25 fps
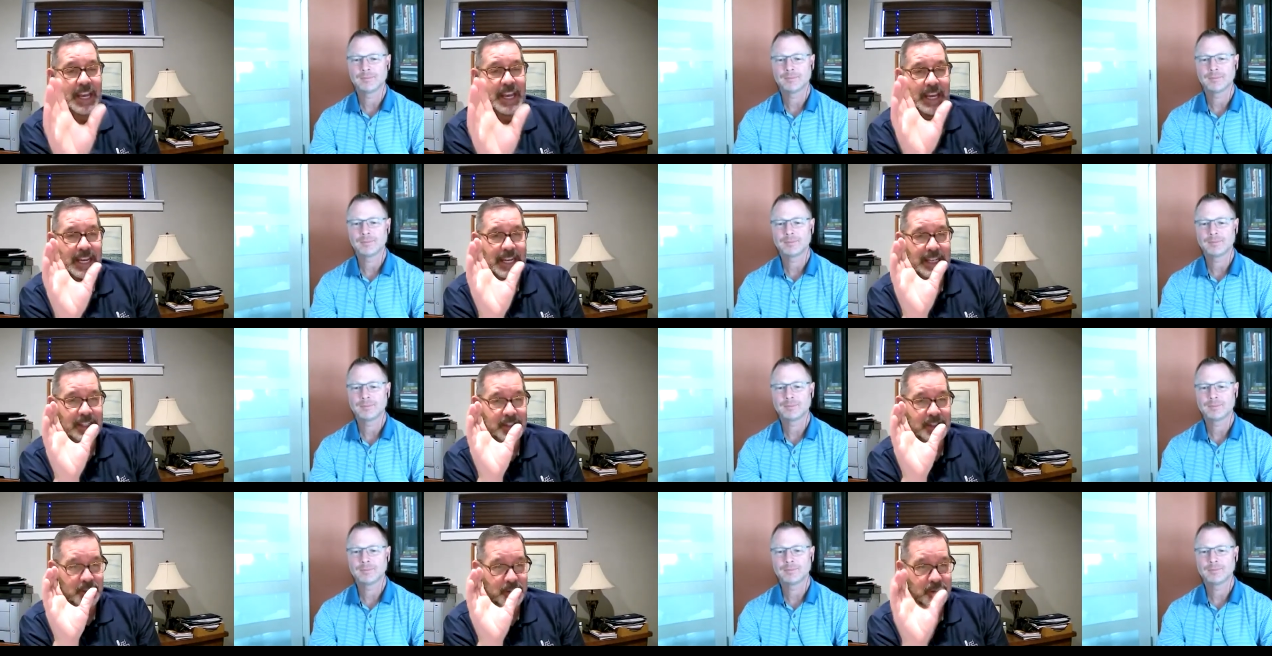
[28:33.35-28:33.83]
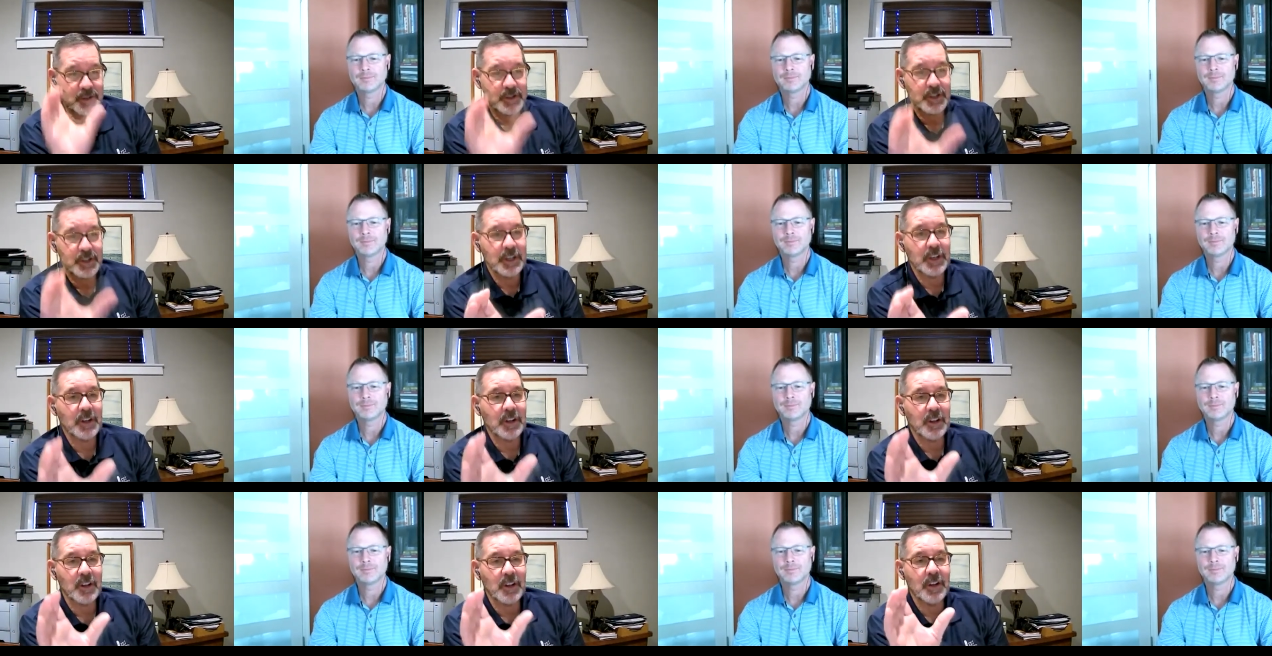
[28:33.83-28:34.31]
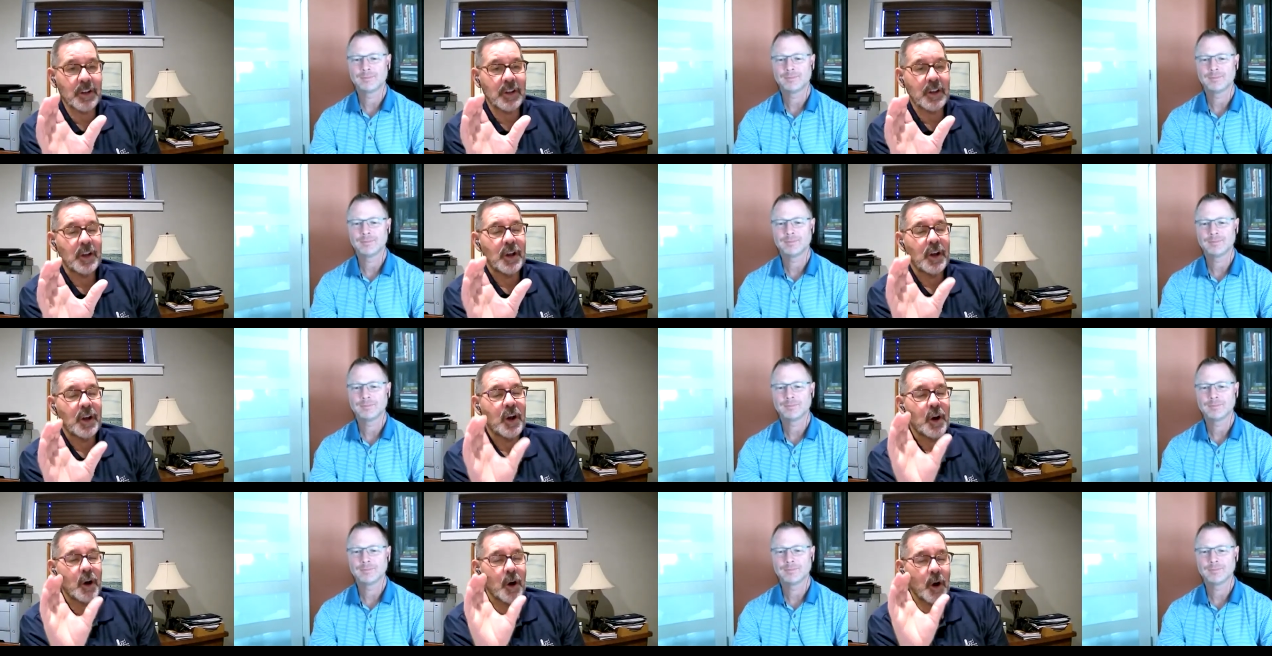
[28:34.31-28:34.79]
Speaker 1: It's still
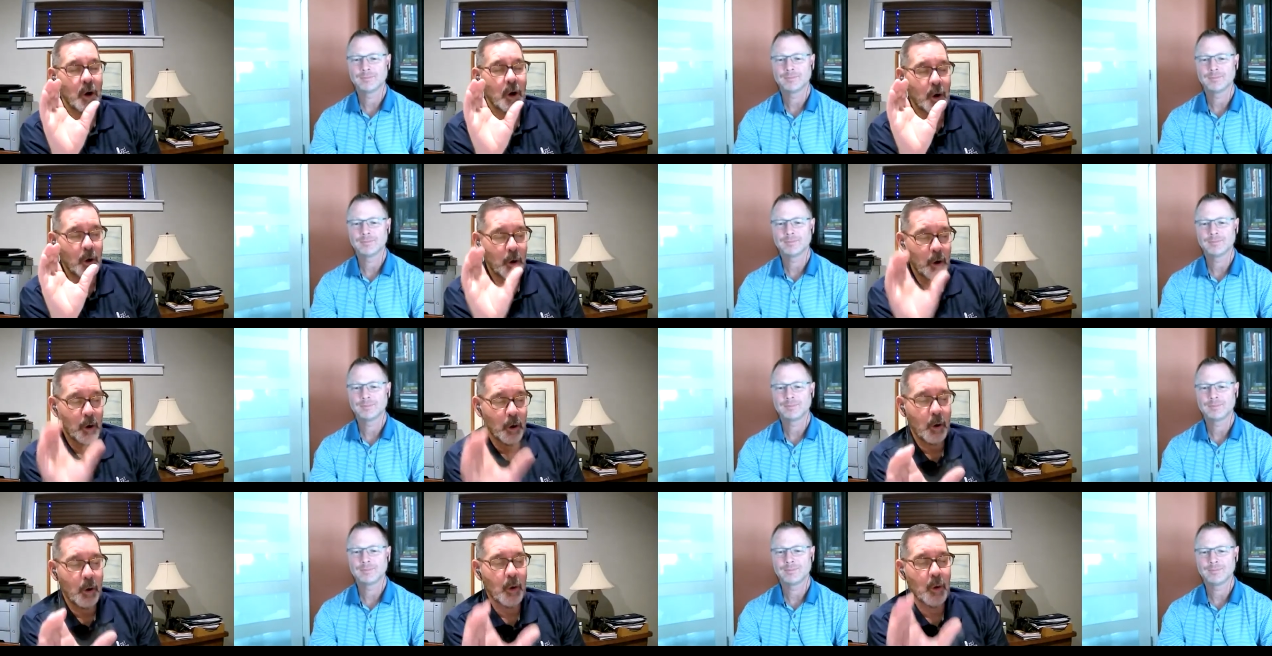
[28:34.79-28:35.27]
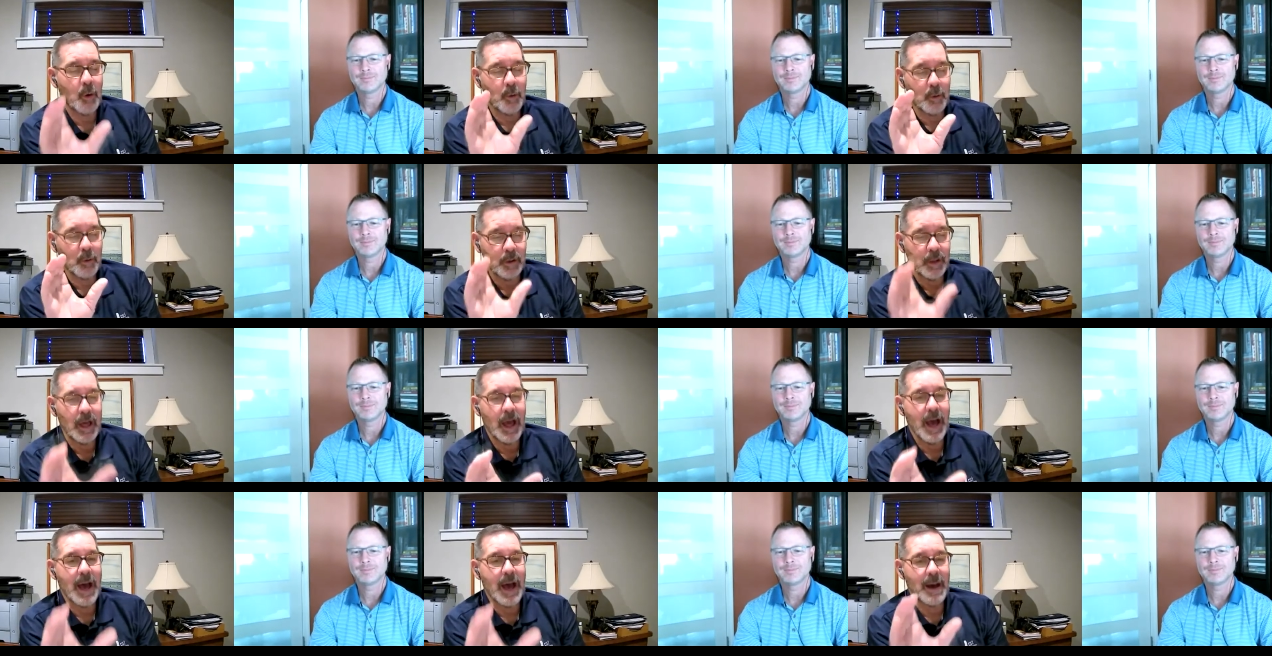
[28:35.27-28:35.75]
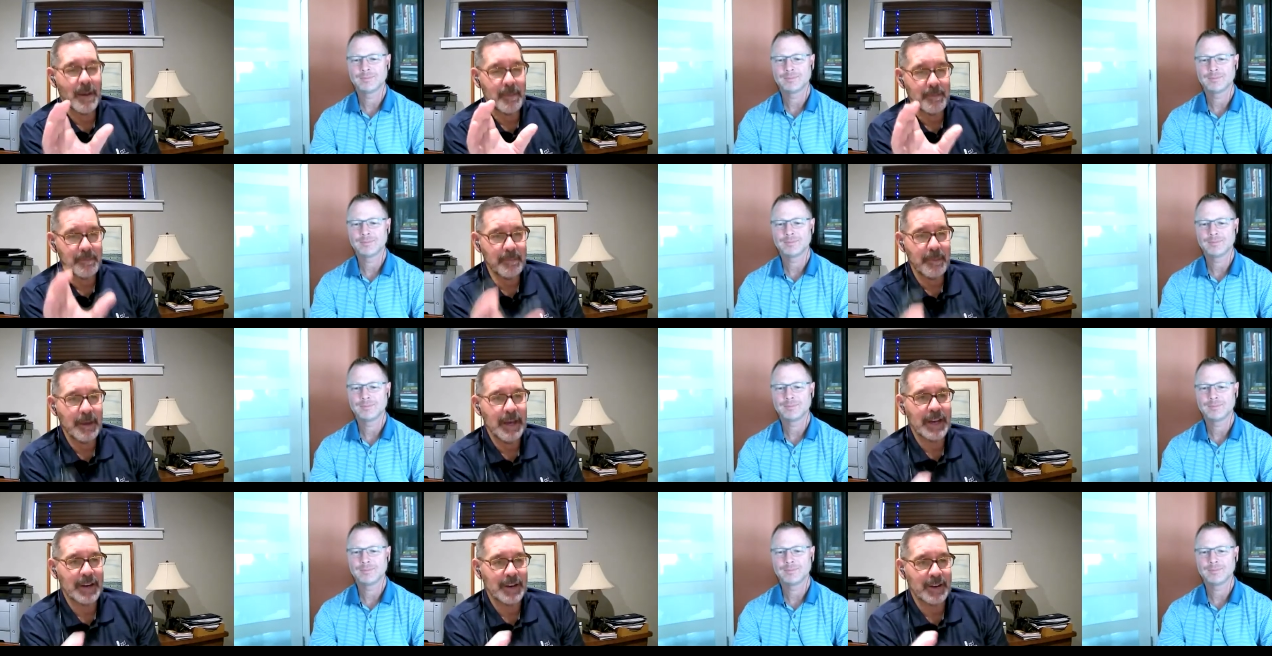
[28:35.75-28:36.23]
a whole lot
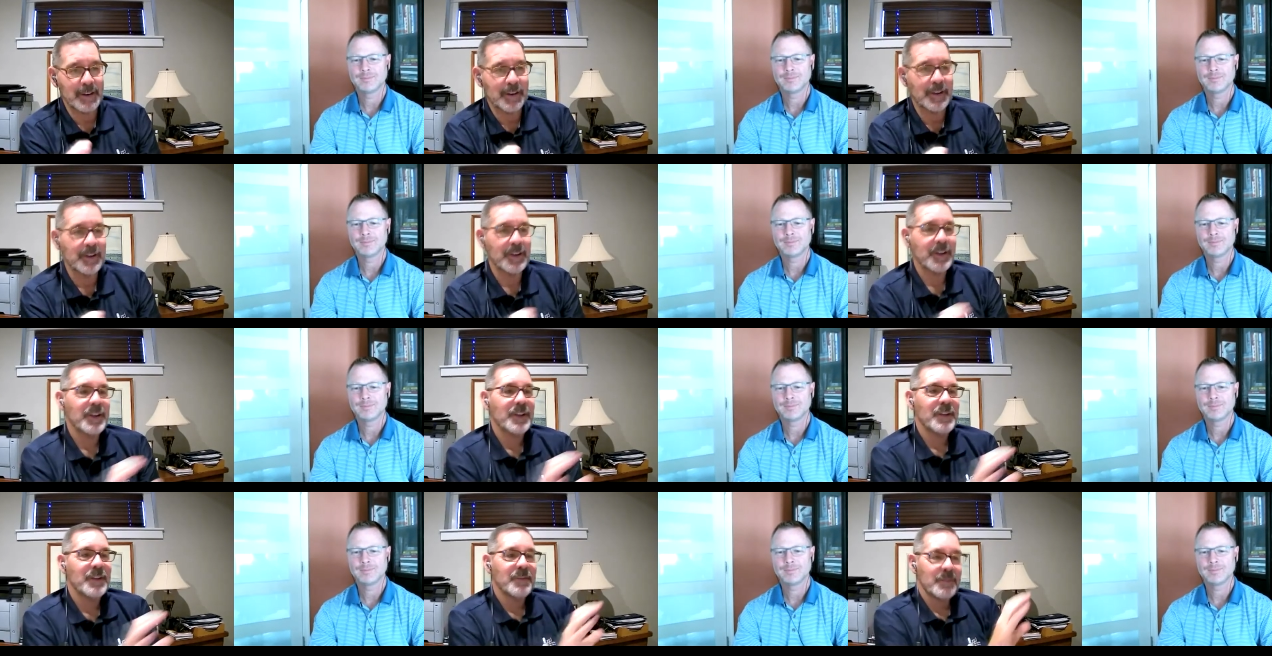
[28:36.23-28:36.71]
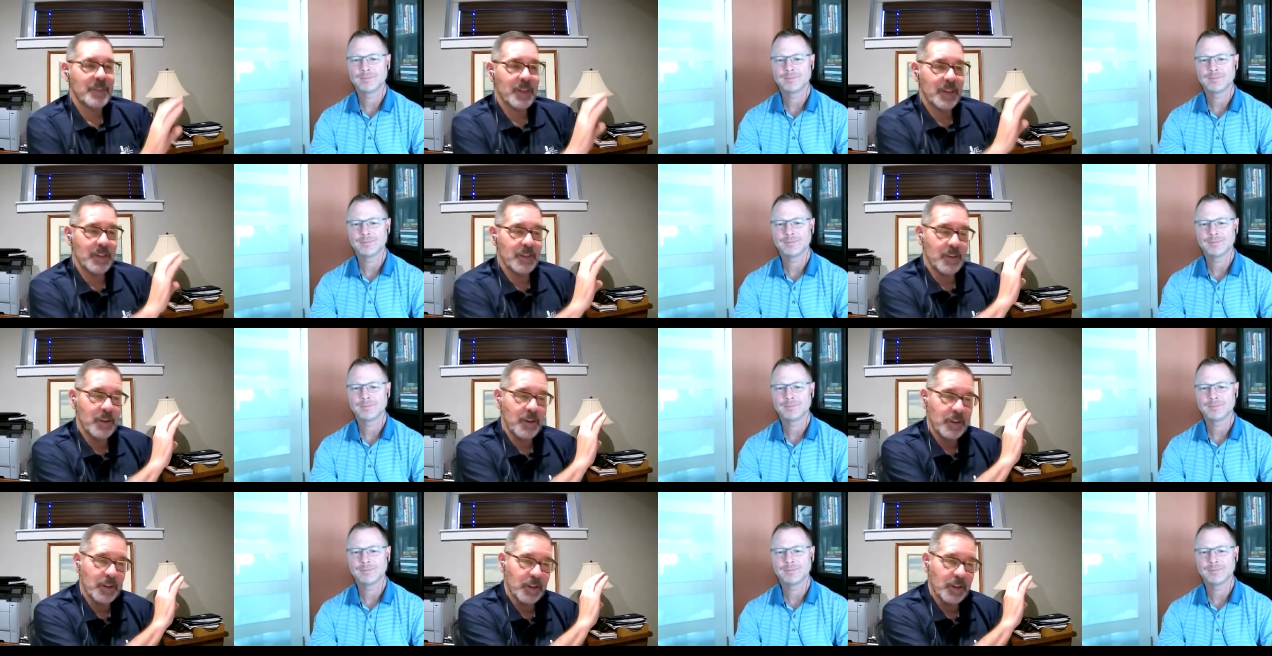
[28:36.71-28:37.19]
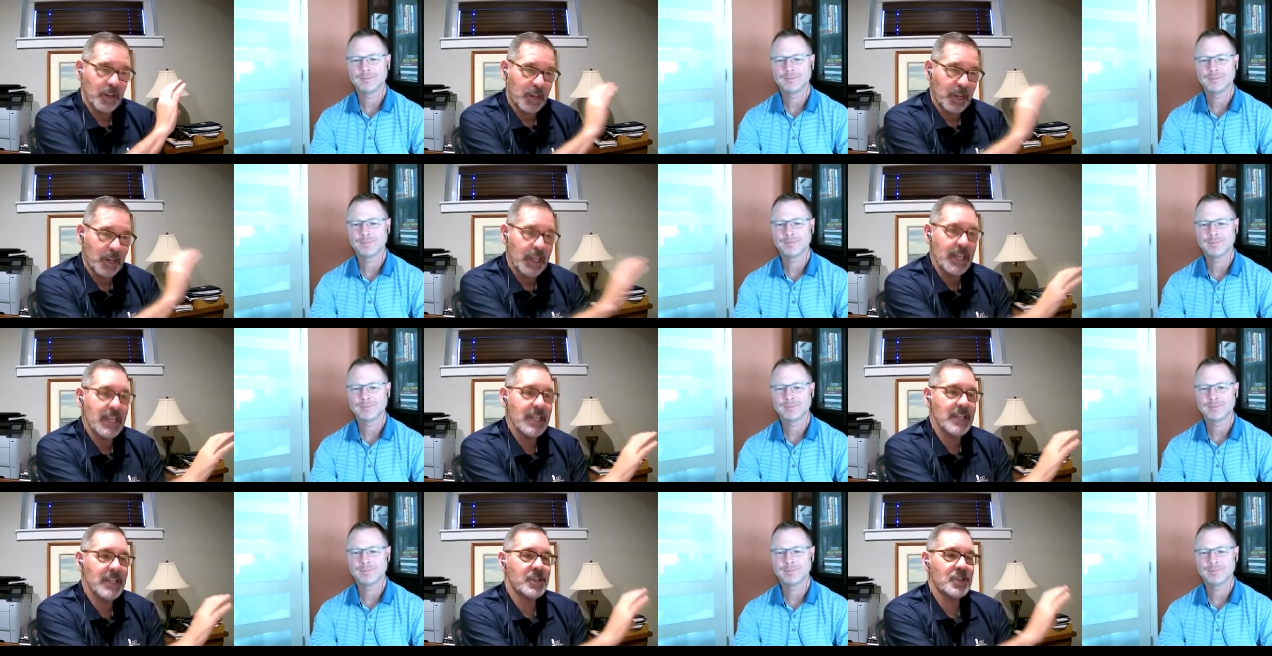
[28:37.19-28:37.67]
better than the
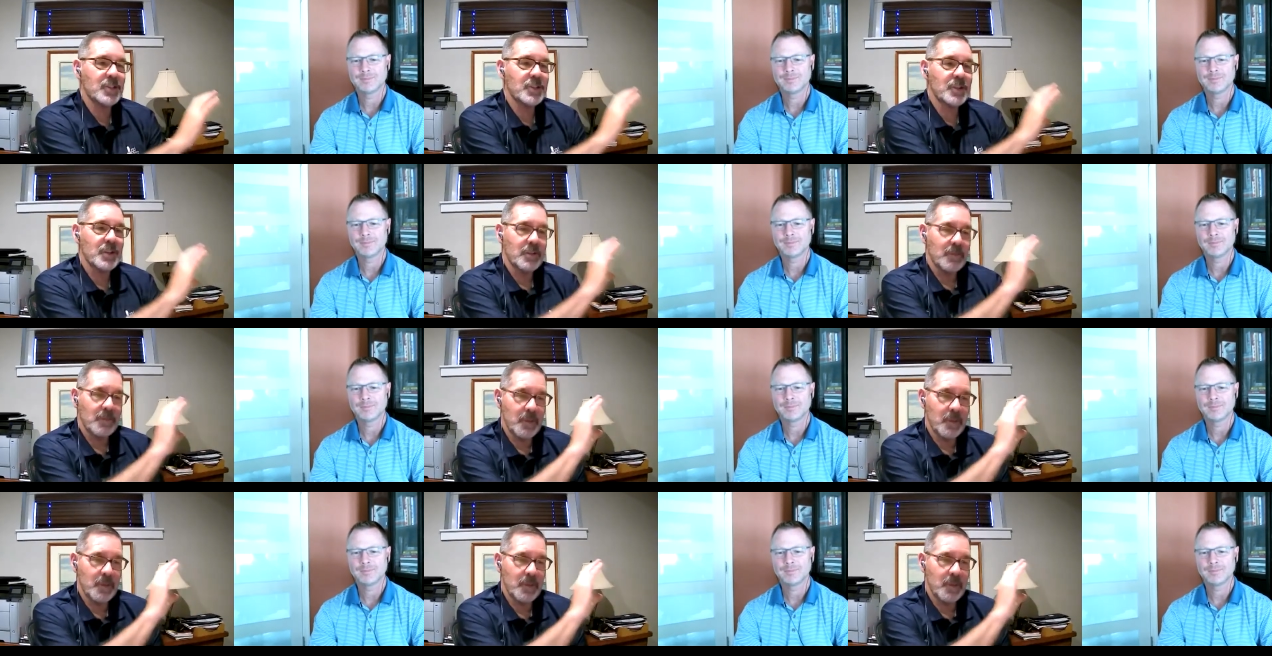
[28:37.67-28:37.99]
lease,